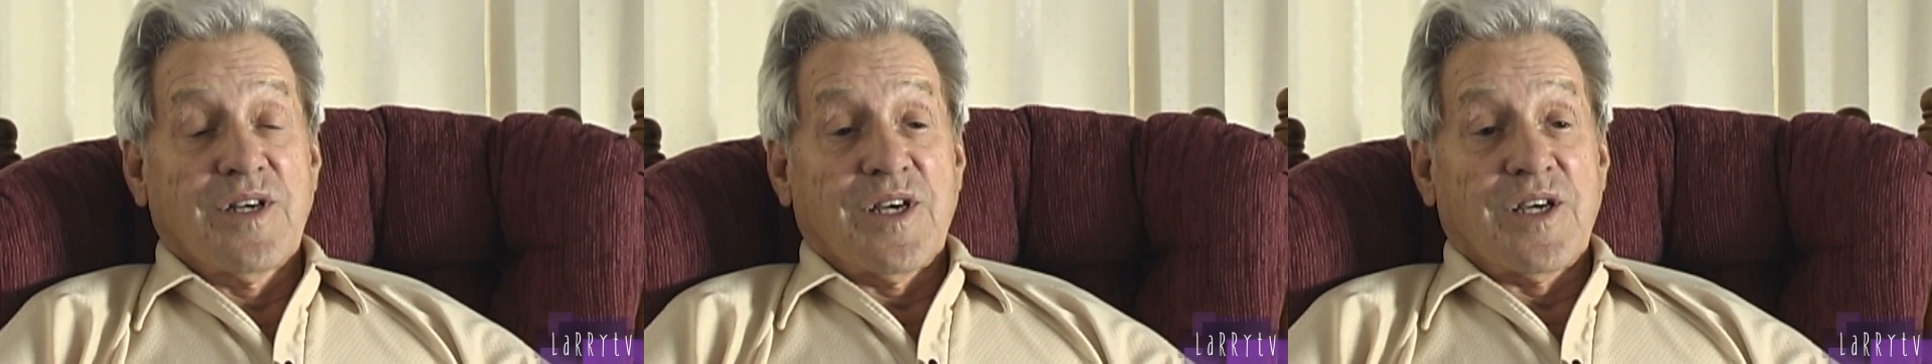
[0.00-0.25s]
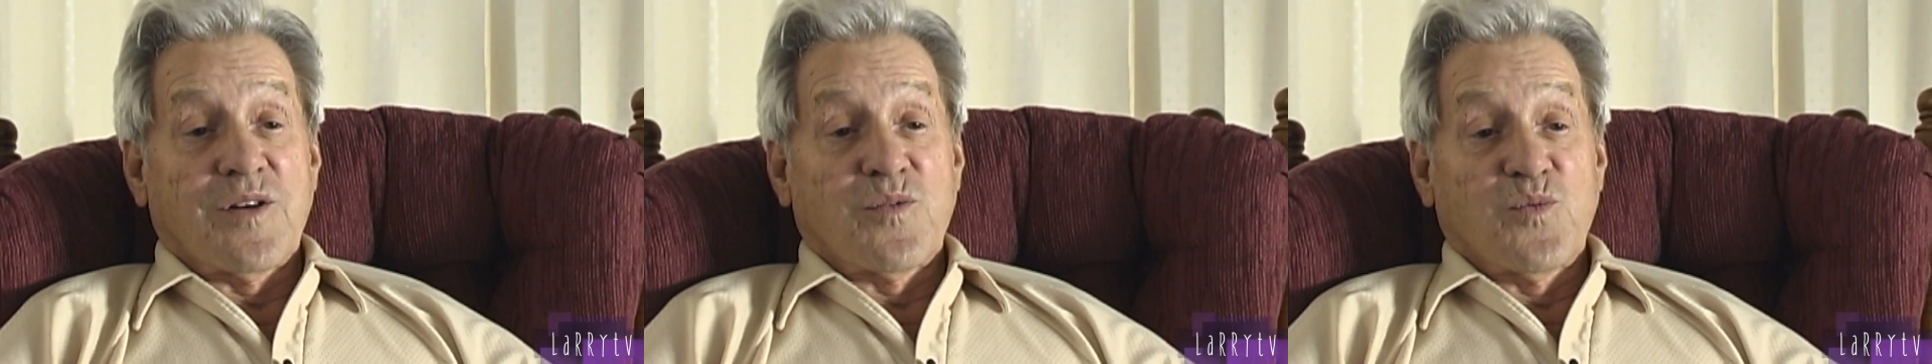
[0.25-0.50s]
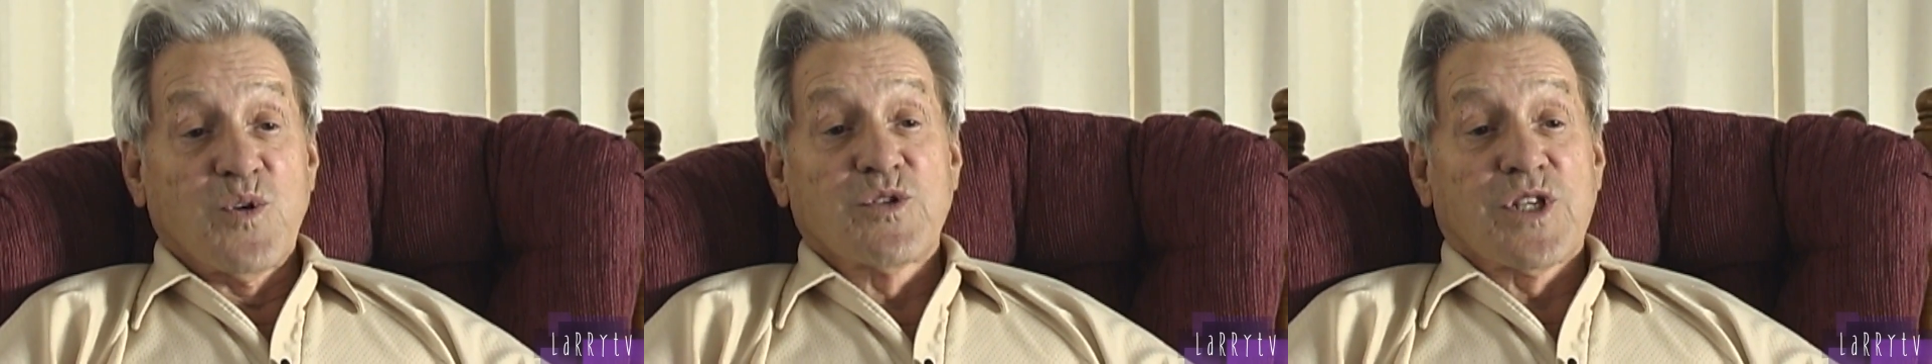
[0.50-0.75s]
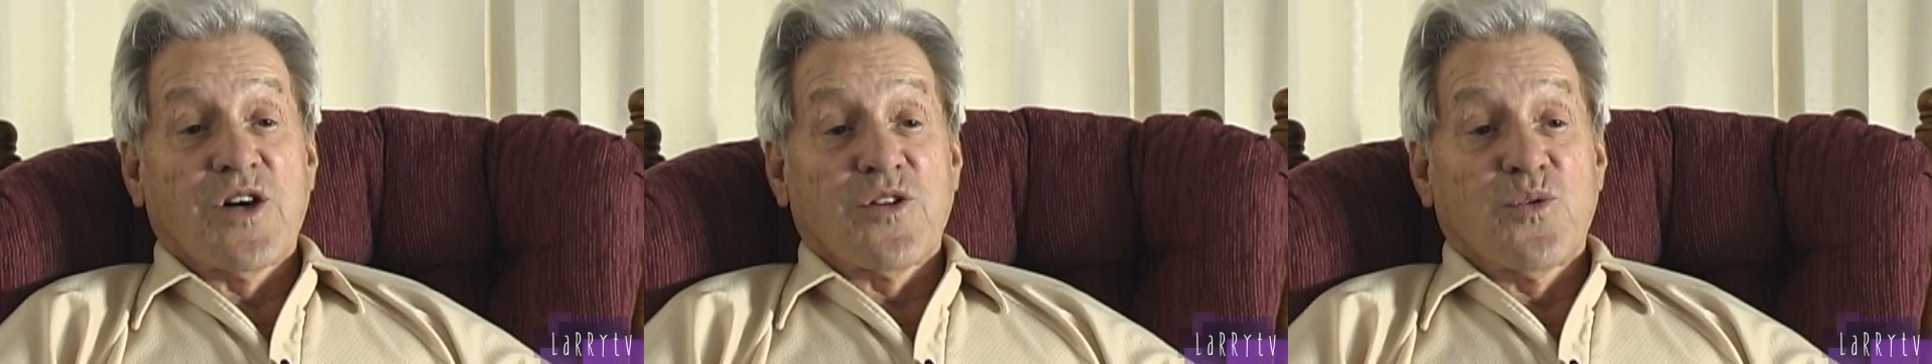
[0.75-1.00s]
And we
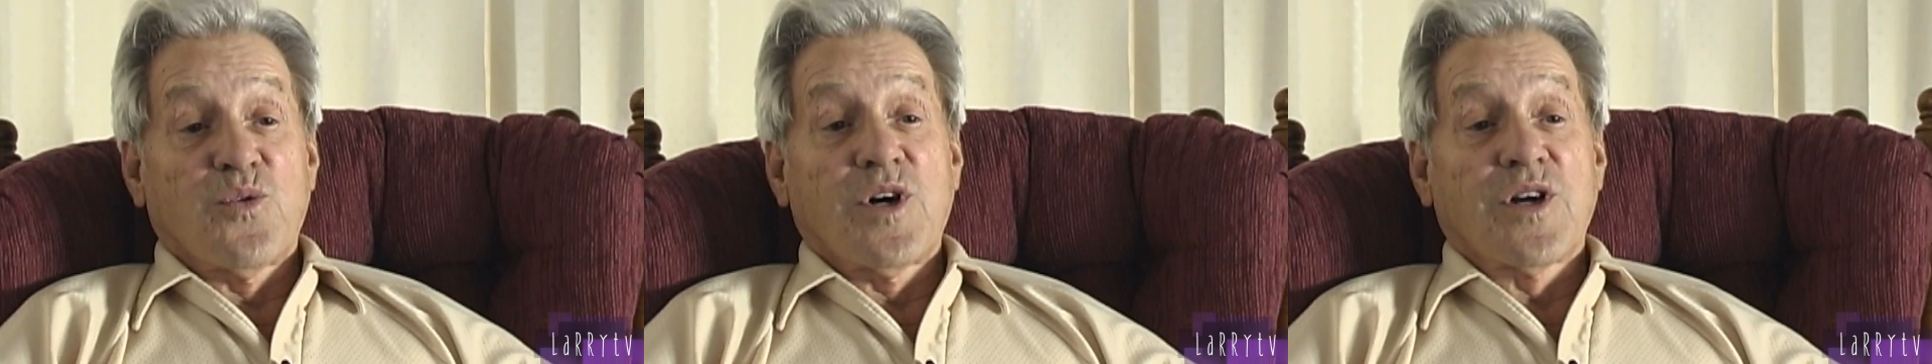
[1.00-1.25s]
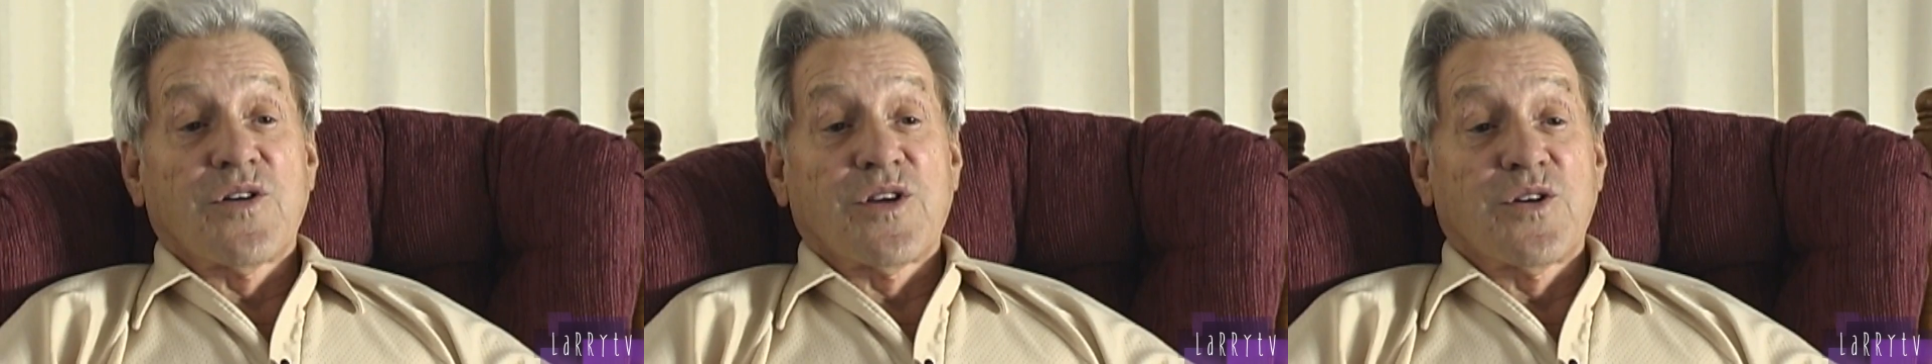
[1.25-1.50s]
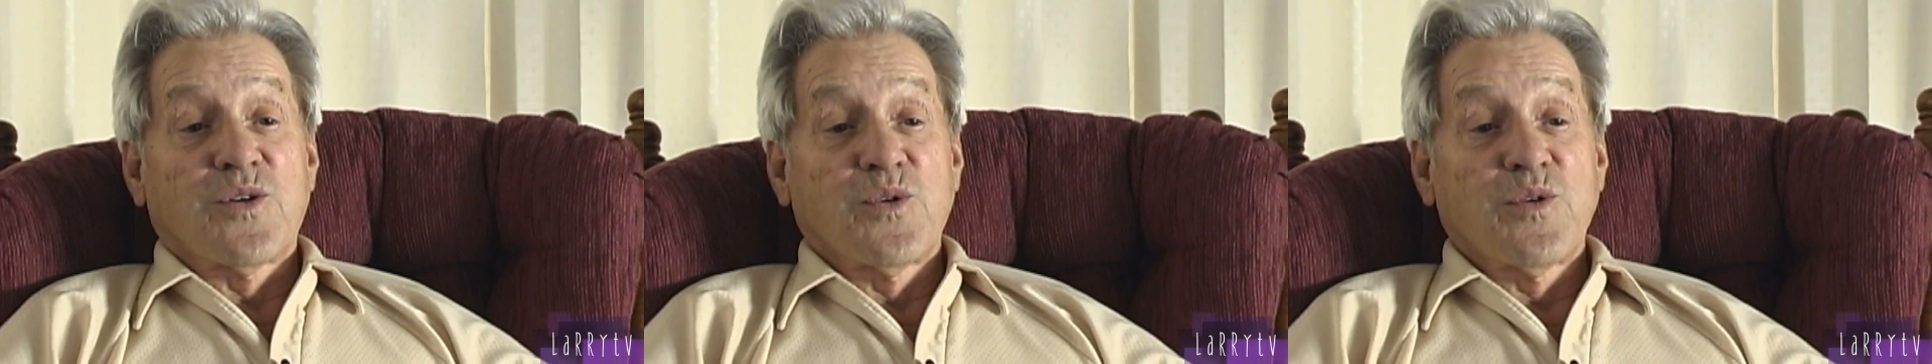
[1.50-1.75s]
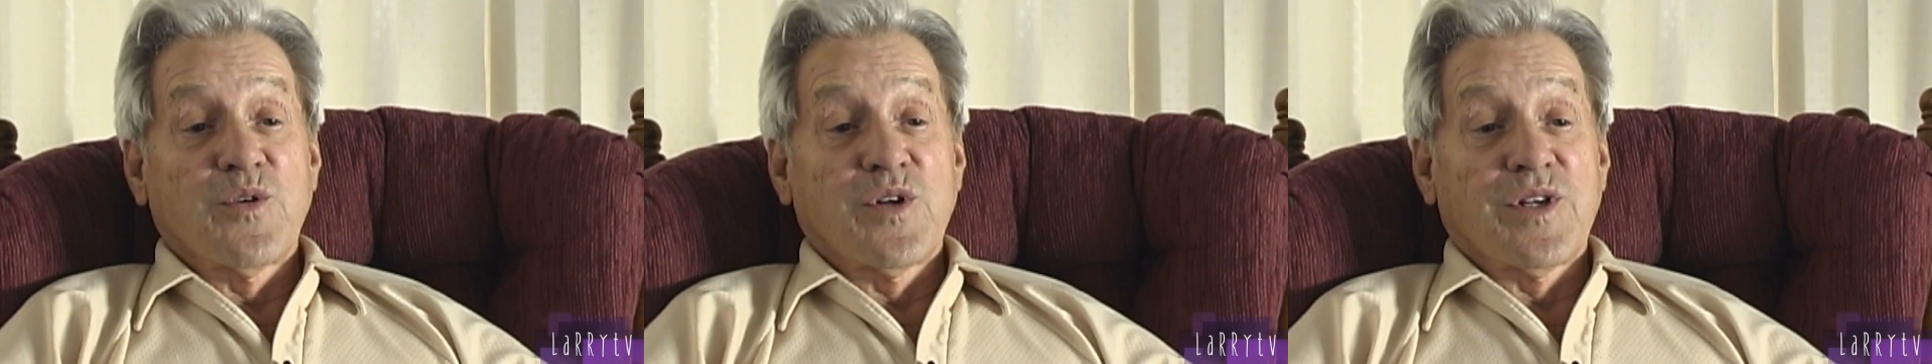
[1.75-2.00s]
was out in the water, you know,
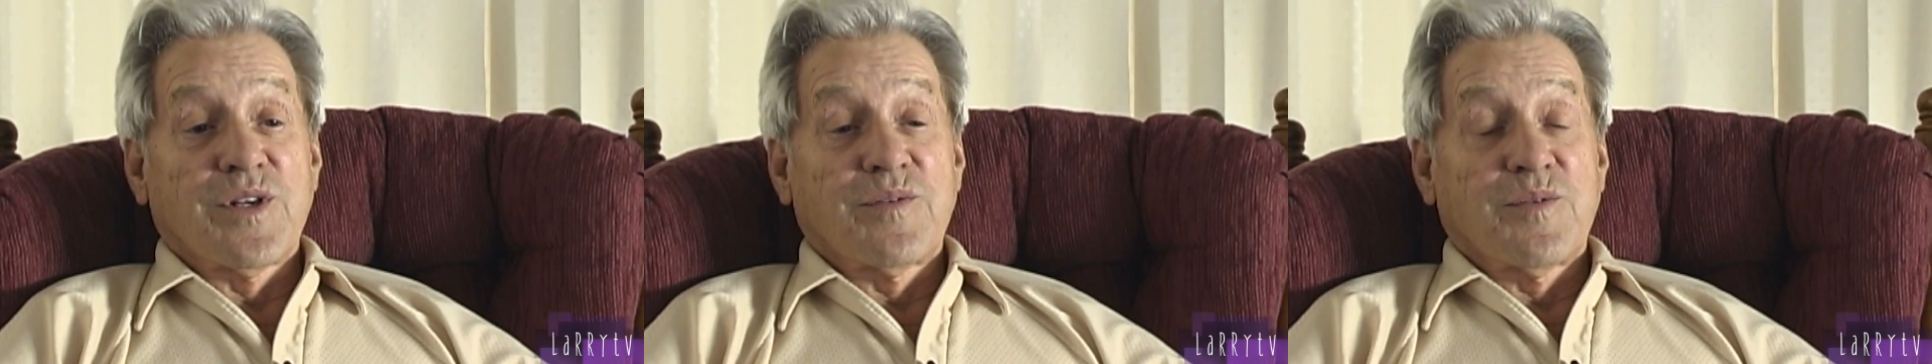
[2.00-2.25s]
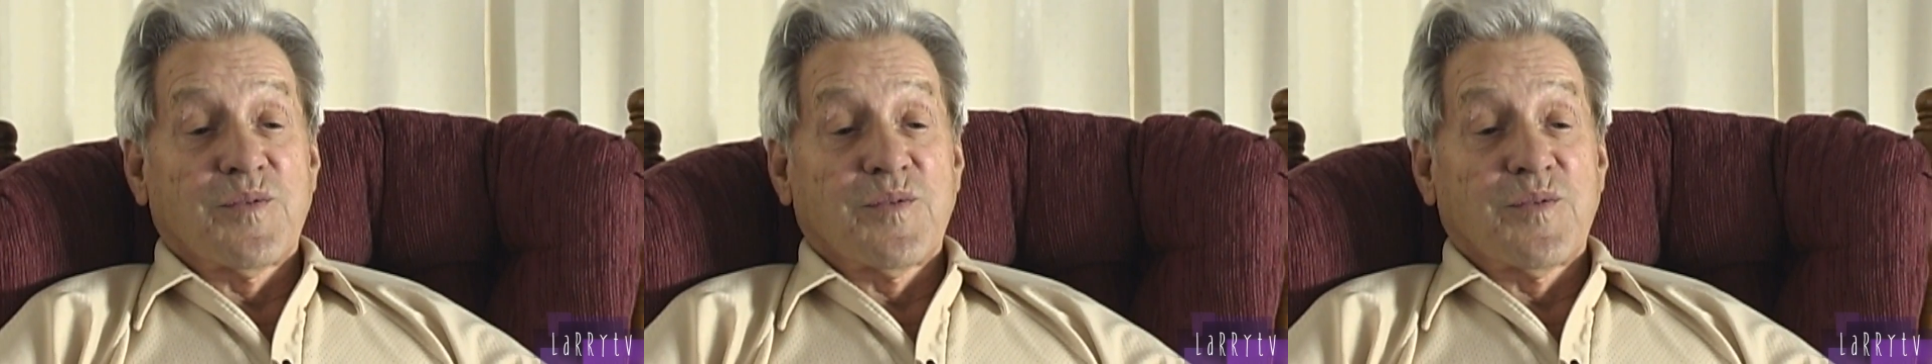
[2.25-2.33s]
we really